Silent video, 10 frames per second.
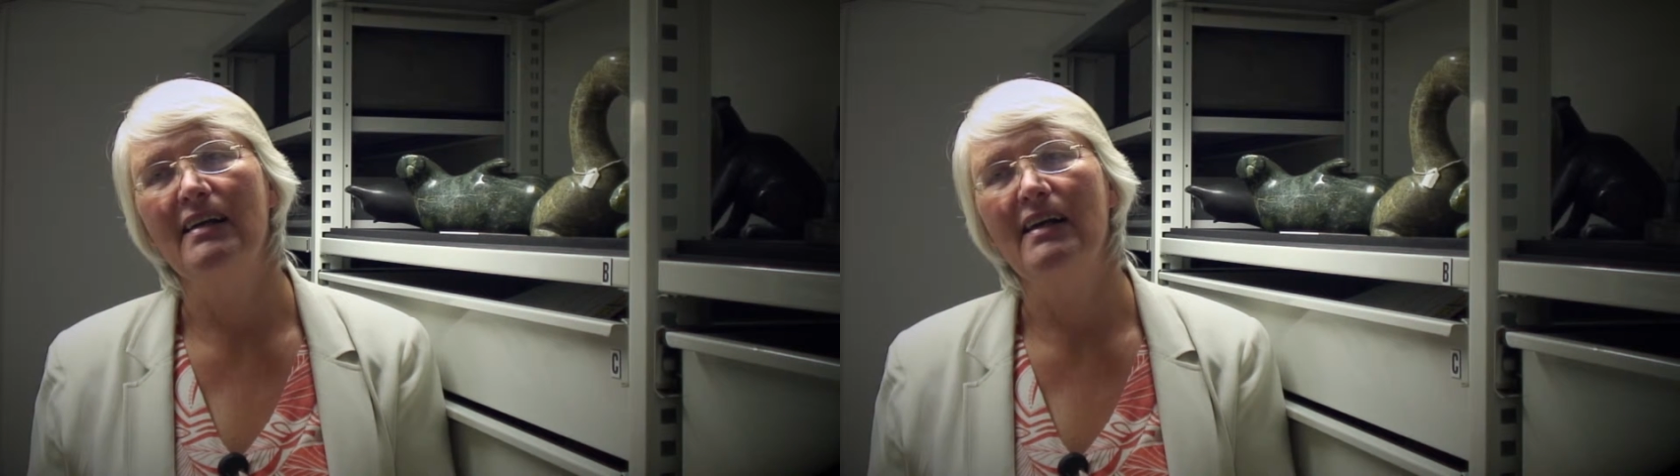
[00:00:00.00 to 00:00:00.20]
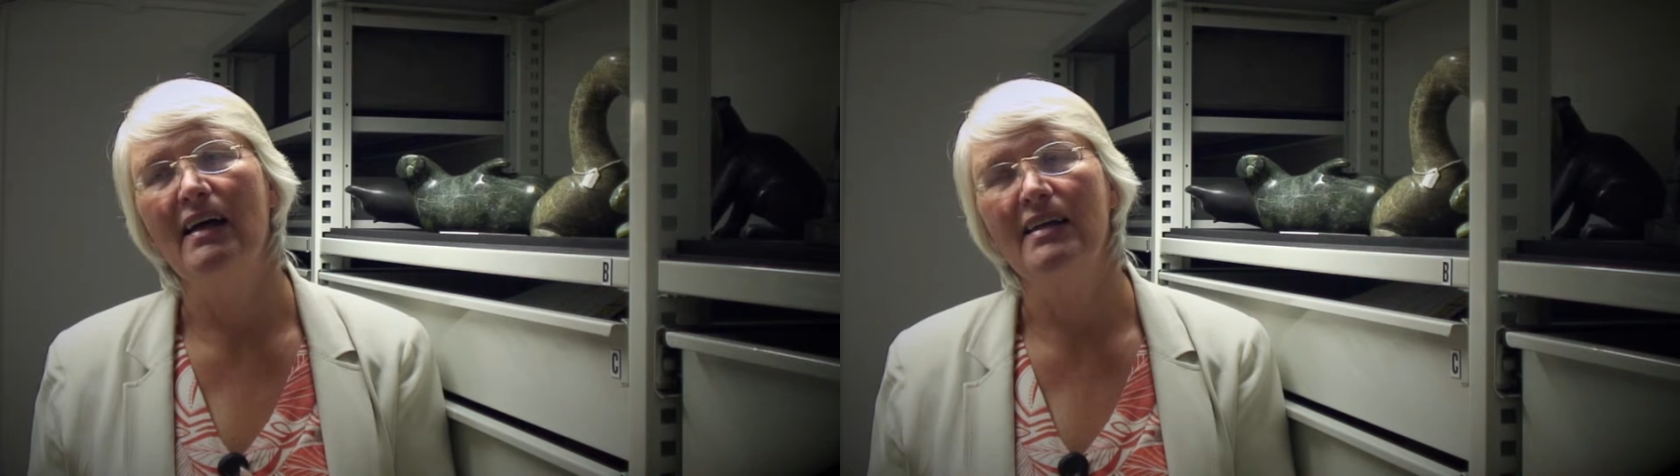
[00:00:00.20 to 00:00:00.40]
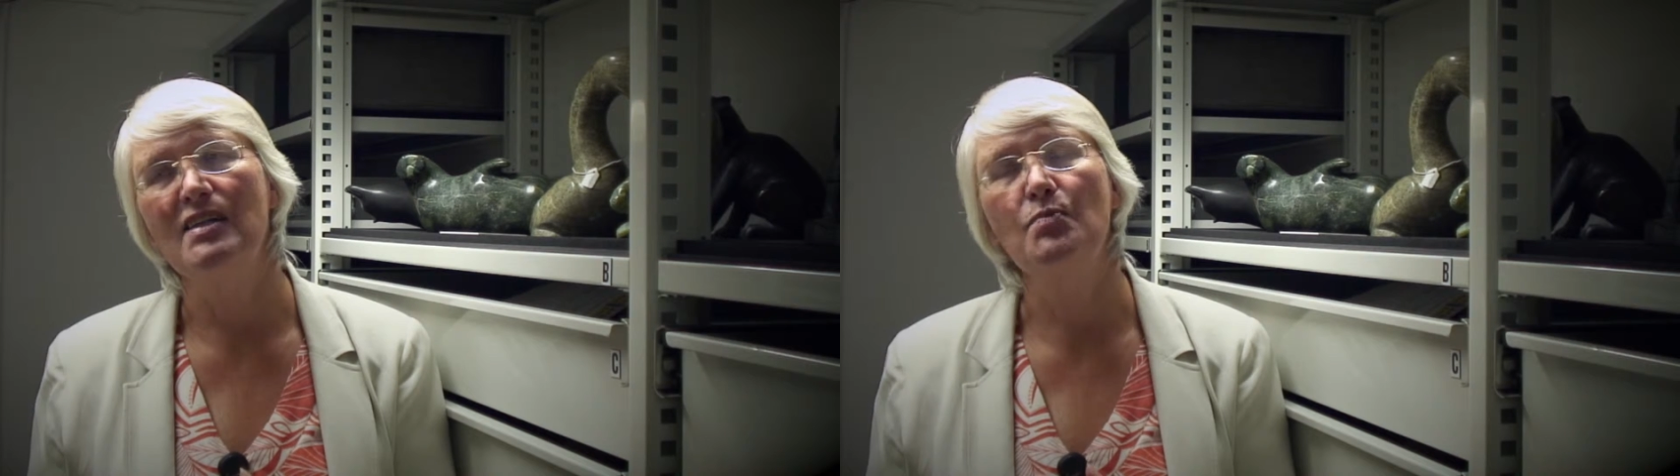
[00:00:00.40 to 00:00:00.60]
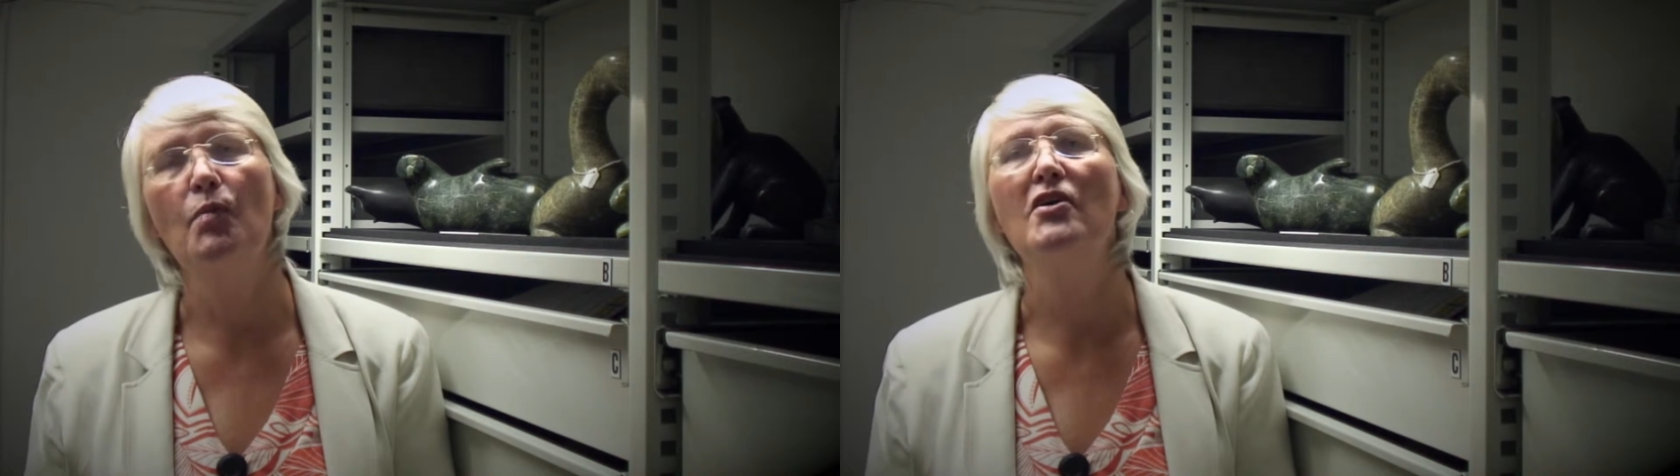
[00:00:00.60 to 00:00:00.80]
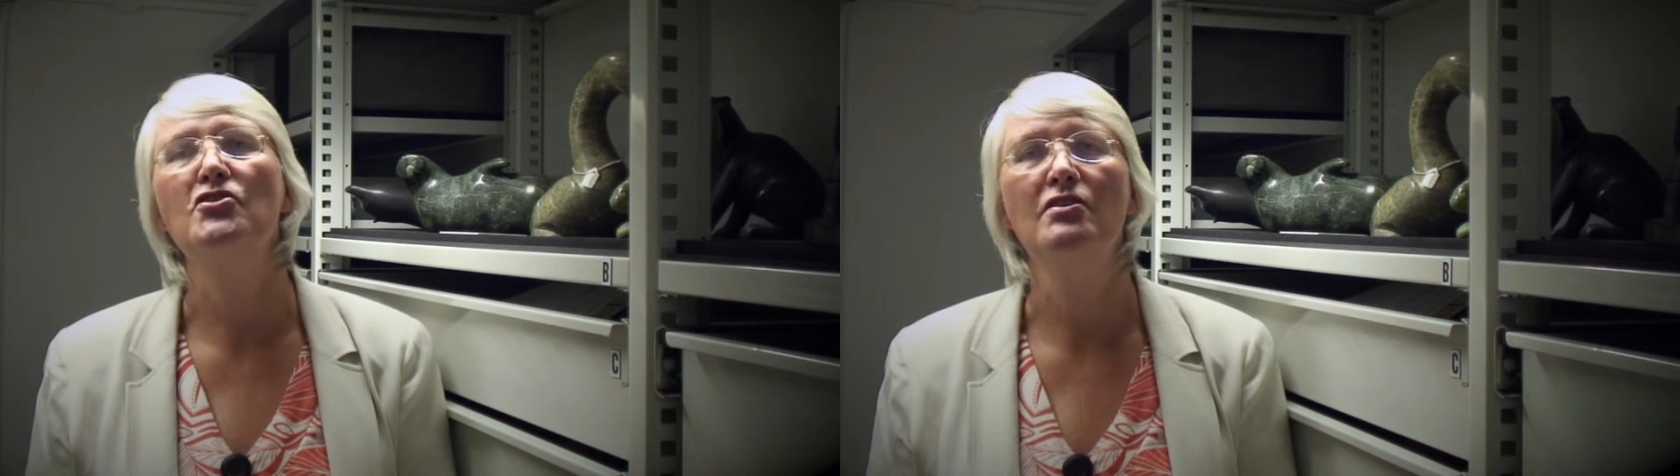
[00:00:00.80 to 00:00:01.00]
an
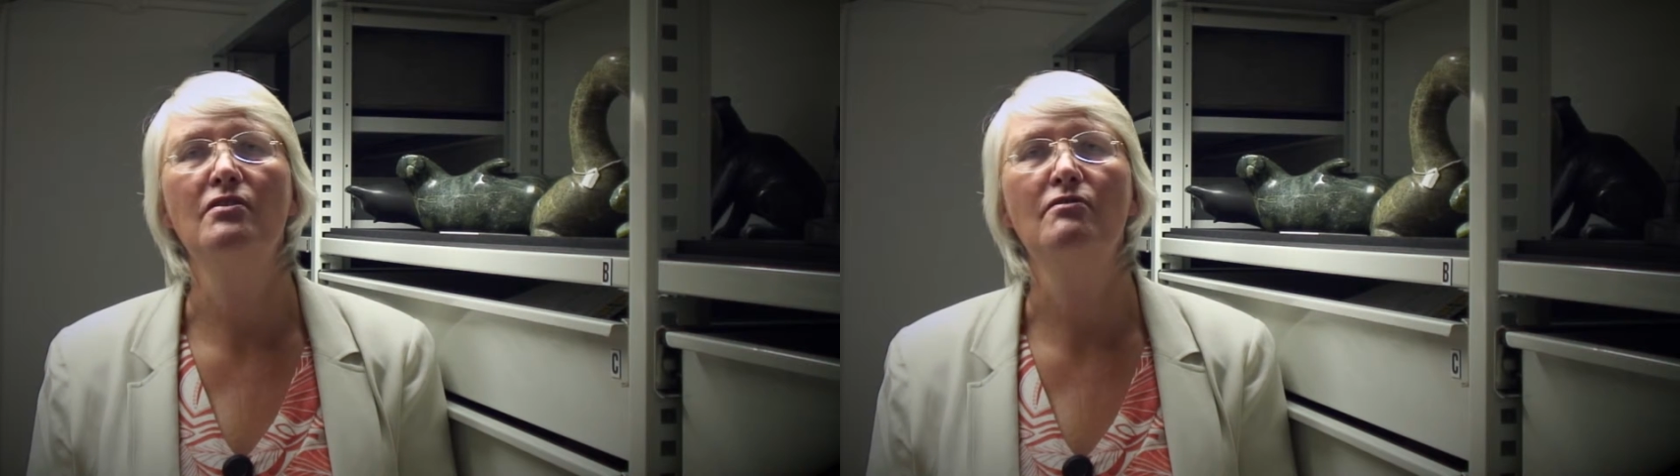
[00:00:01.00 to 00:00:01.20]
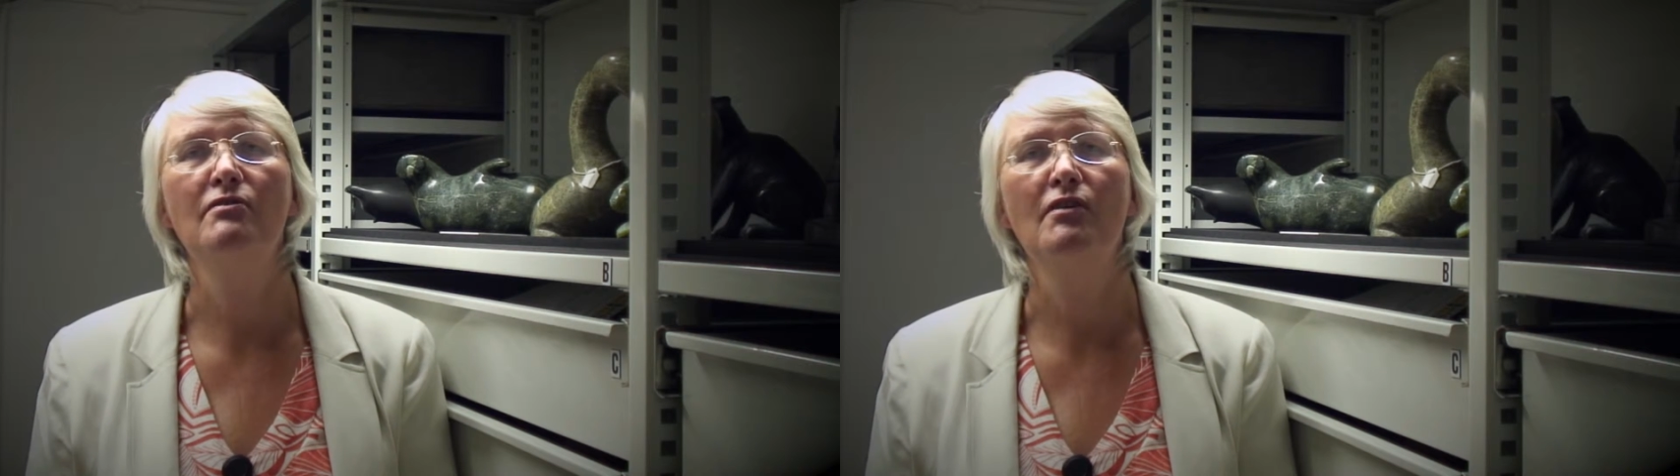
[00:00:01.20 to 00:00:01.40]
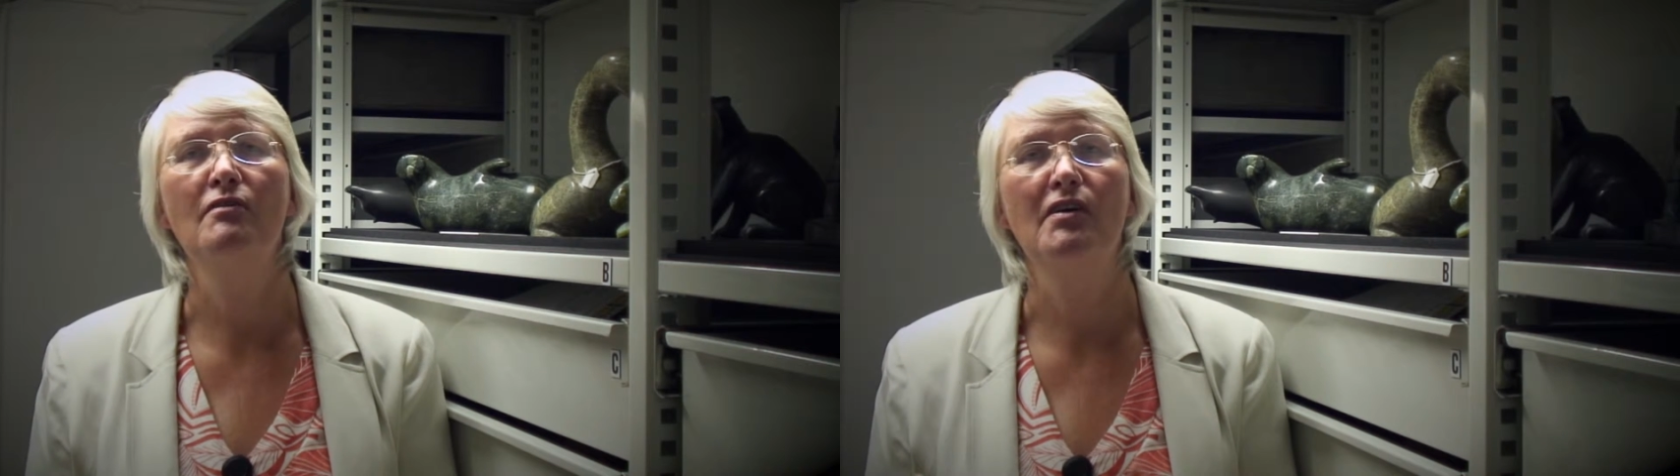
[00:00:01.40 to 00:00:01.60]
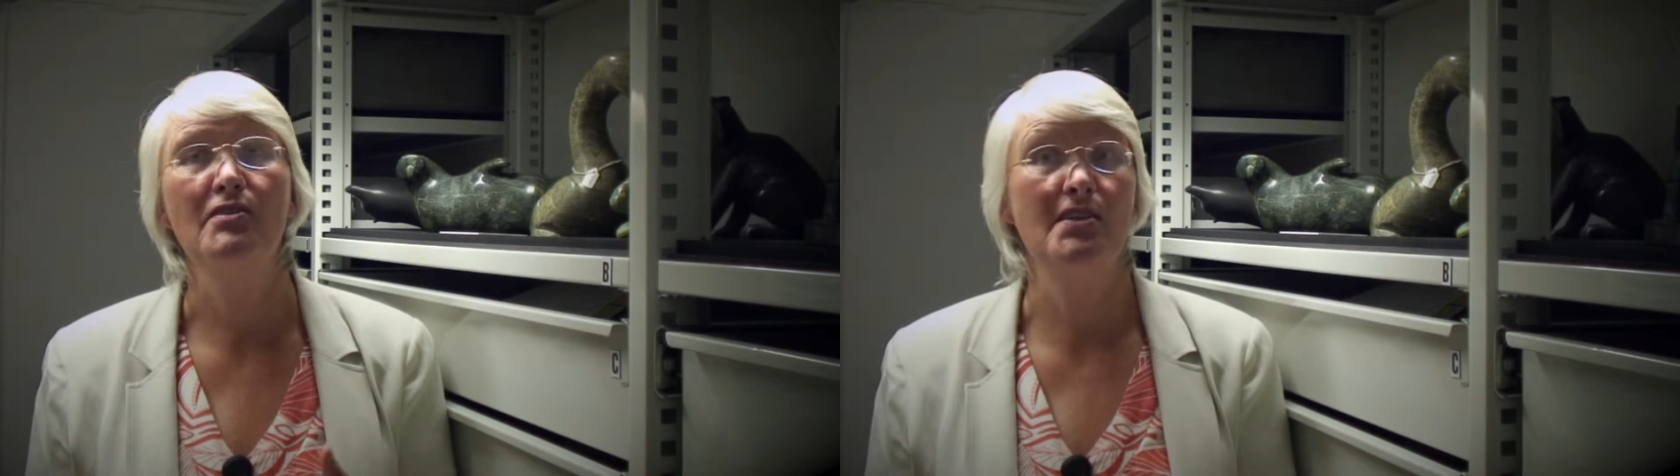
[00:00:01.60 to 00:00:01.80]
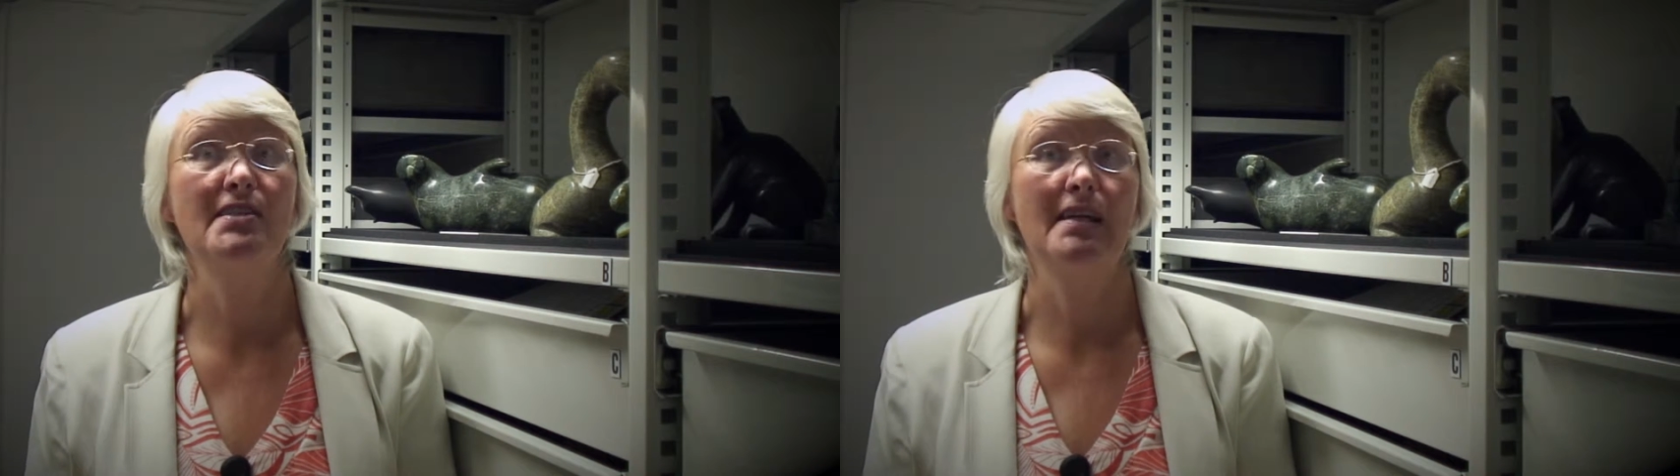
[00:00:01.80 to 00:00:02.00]
expression of
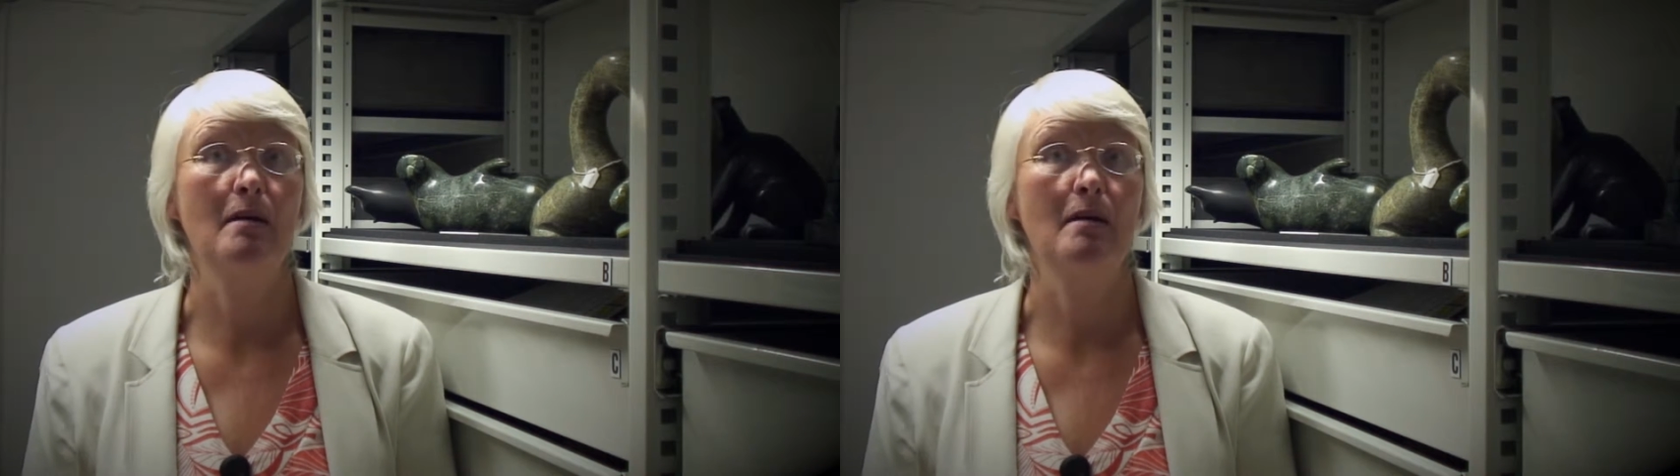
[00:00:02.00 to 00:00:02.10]
artistic